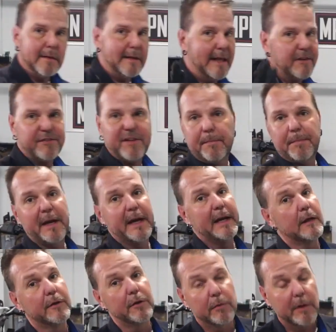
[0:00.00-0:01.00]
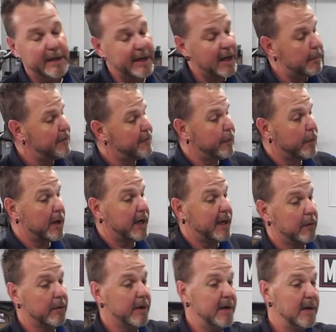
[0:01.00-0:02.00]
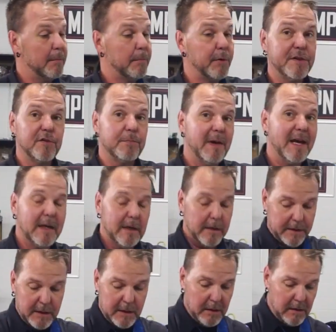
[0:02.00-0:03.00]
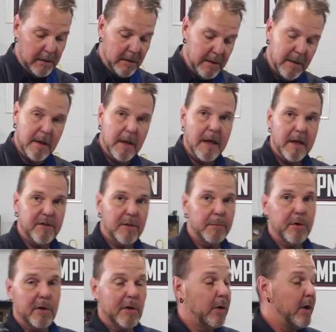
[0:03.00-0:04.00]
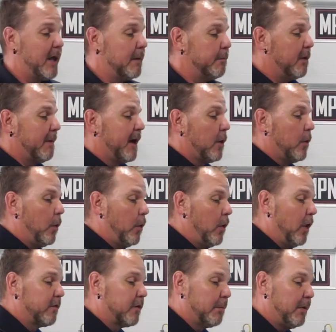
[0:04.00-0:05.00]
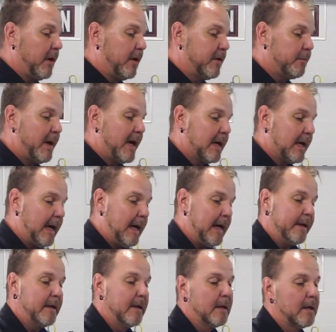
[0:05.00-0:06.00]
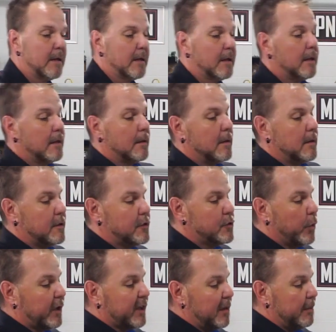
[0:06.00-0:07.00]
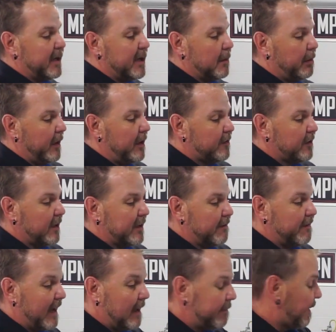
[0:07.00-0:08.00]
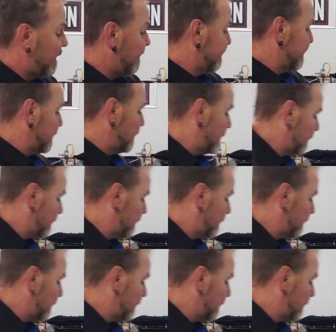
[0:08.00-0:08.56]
Last step I got to do right now before I get ready to put this back into the hull is I'm going to go ahead and put my coilover plugs back on, torque them into place on the valve cover.